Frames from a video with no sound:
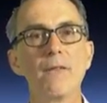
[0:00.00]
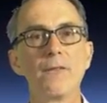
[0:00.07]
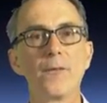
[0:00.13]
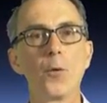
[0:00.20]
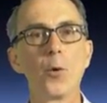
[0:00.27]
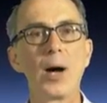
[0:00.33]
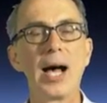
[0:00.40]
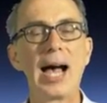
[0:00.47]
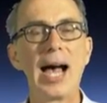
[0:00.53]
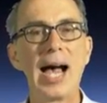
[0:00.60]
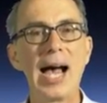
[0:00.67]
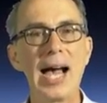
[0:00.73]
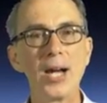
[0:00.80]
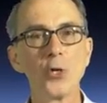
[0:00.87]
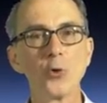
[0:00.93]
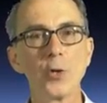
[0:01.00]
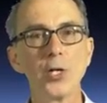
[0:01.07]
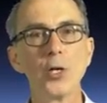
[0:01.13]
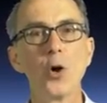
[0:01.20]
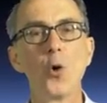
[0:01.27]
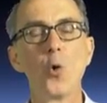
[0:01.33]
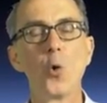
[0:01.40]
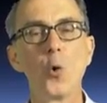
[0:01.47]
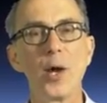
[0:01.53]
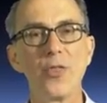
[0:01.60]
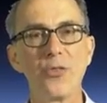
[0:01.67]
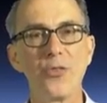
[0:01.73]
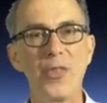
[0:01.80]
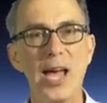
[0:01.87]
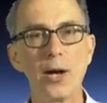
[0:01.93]
for 100 or
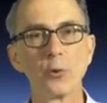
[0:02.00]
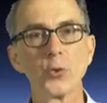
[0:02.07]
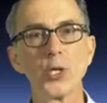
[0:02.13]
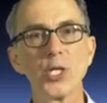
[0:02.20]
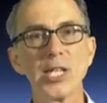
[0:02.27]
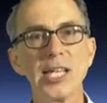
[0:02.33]
1,000